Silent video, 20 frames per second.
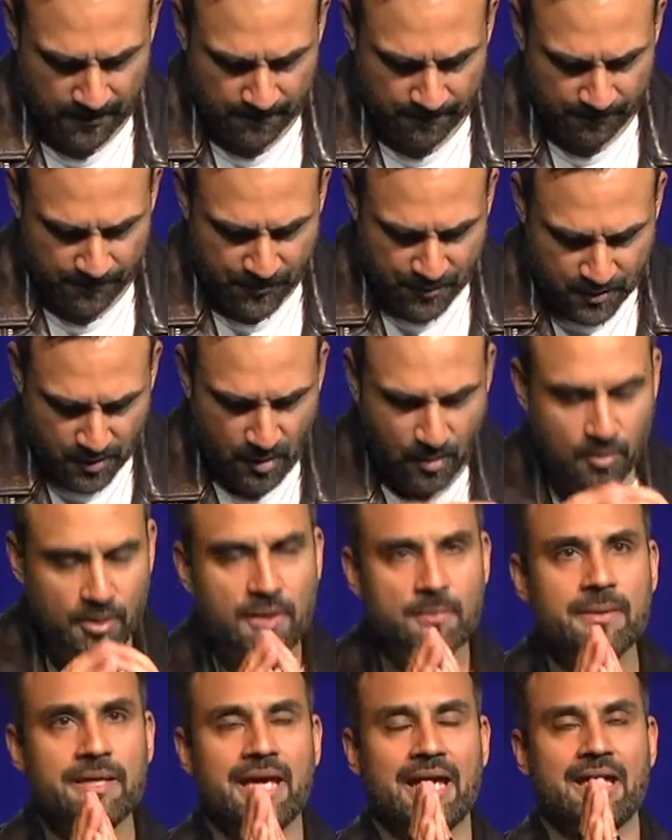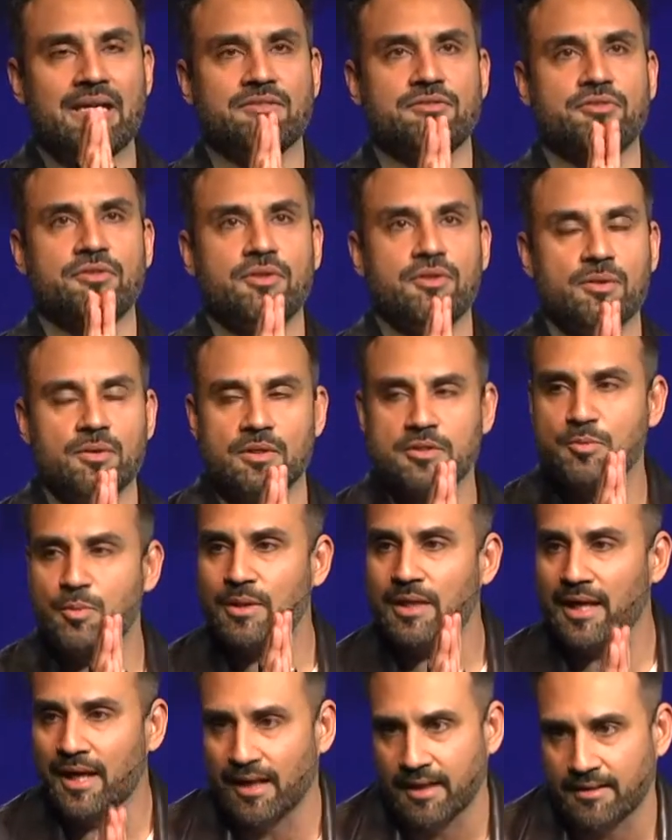So let me ask you as we
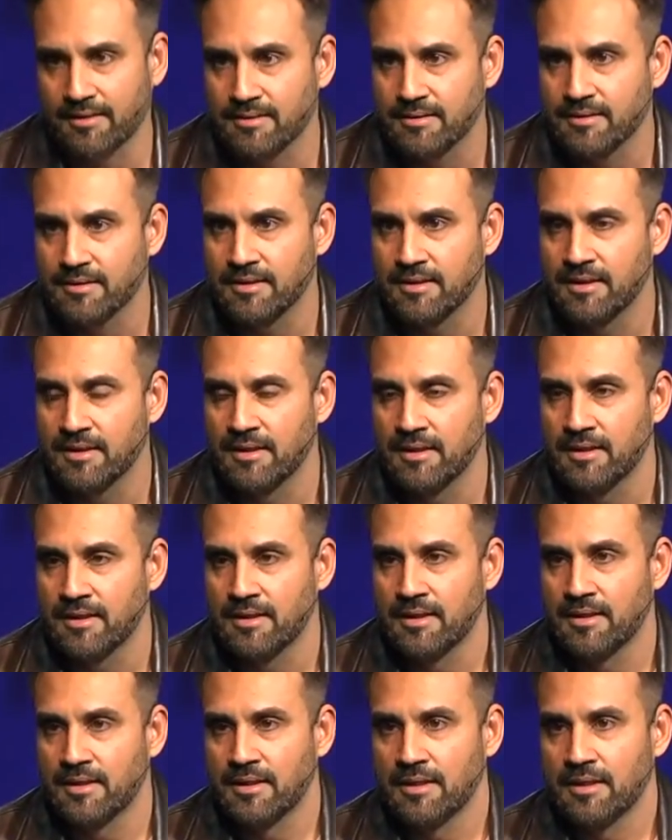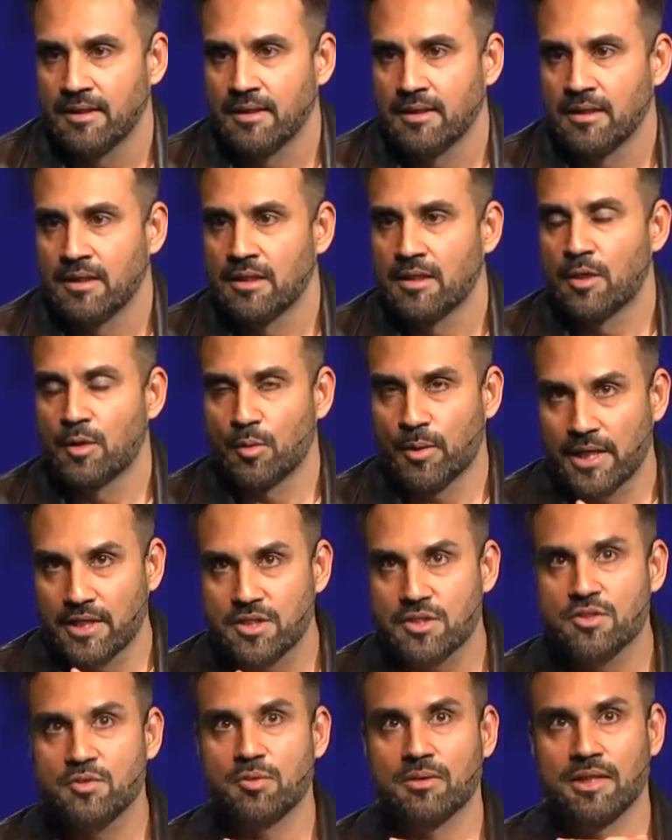end.
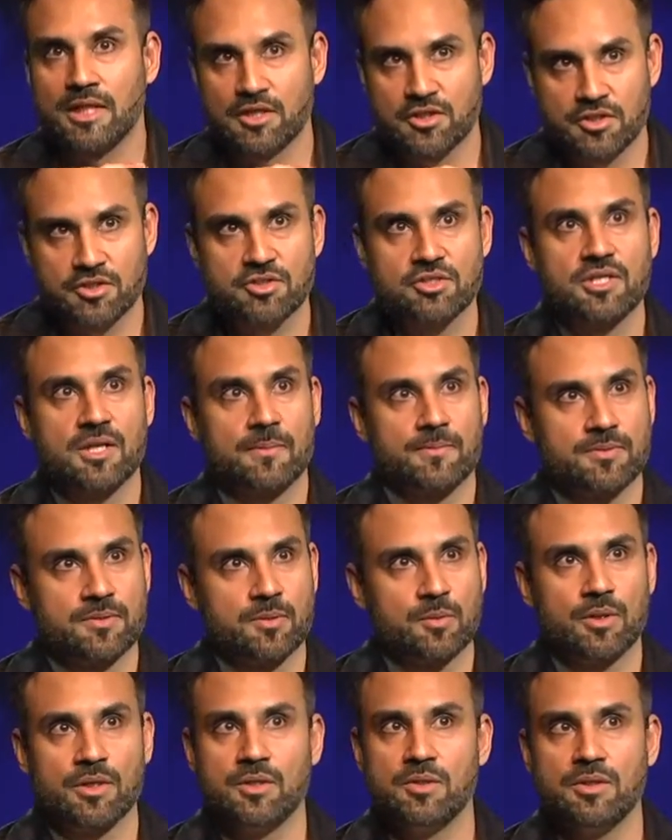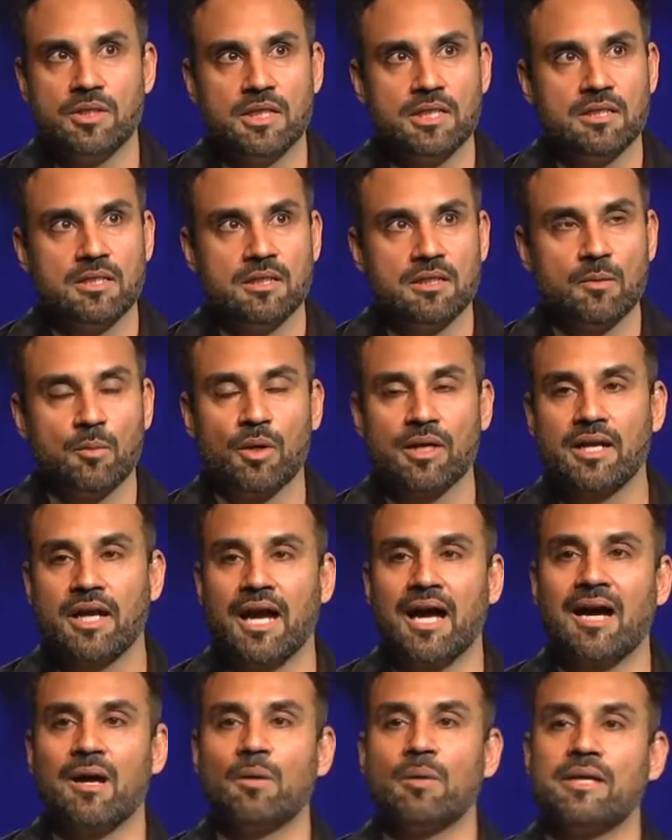Courageous relationships. What do you need?
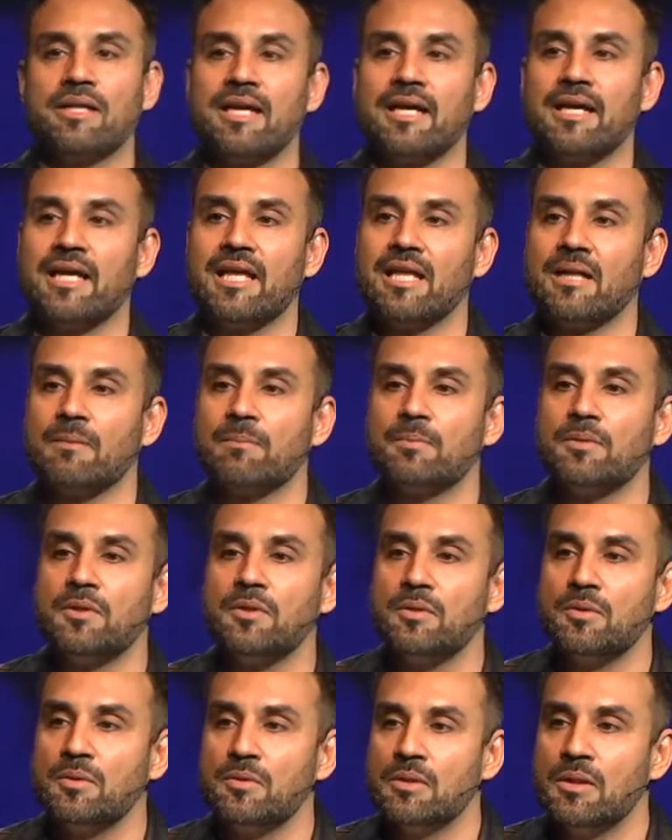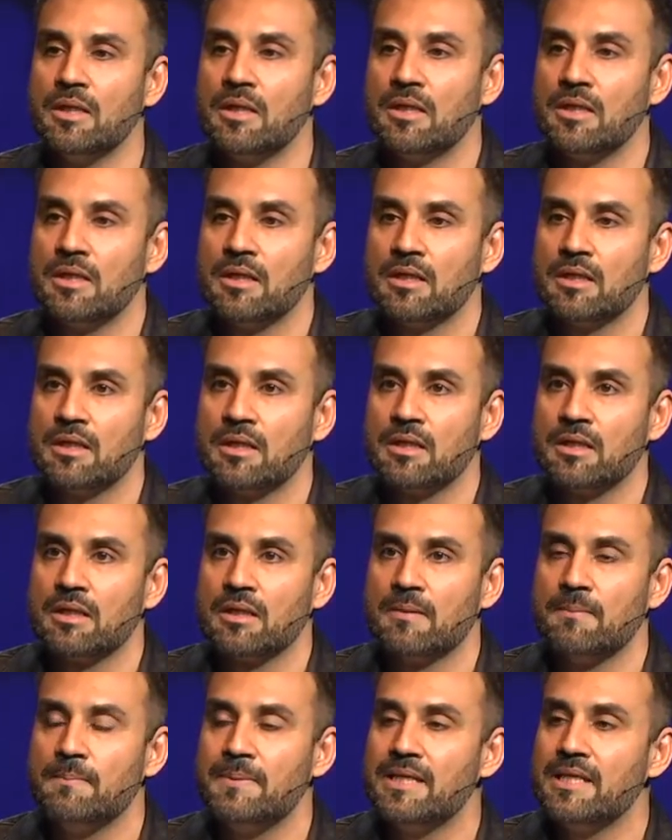How can I help you
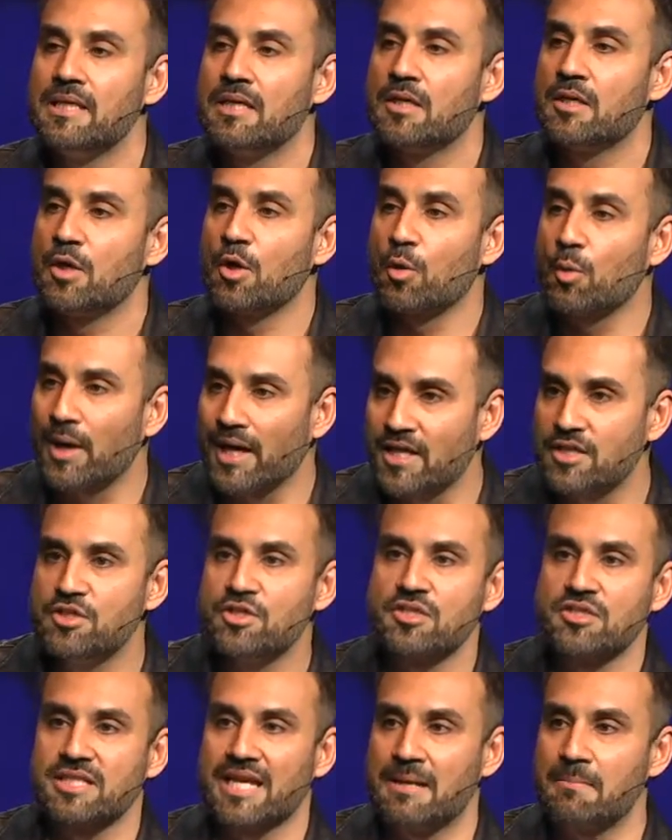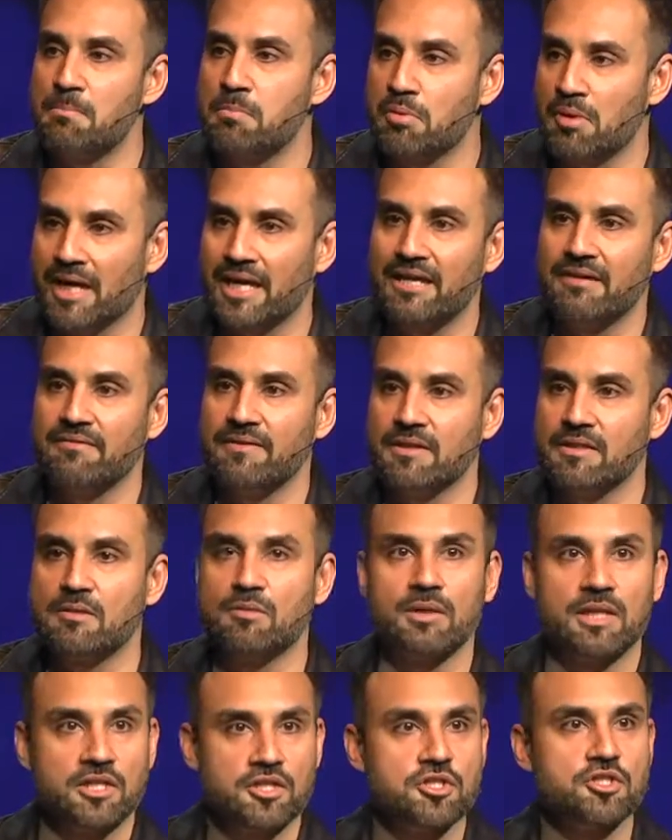be courageous and brave in the
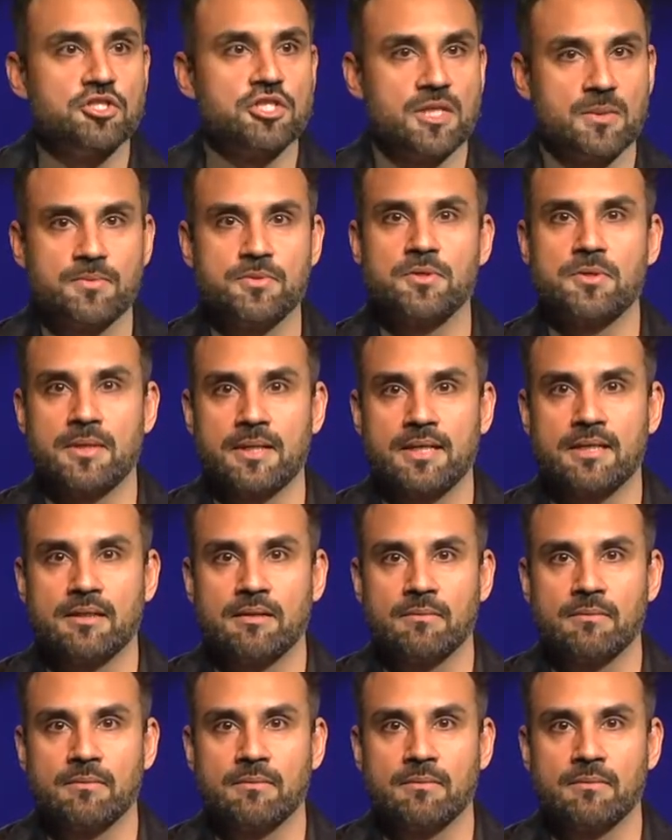relationships you're in?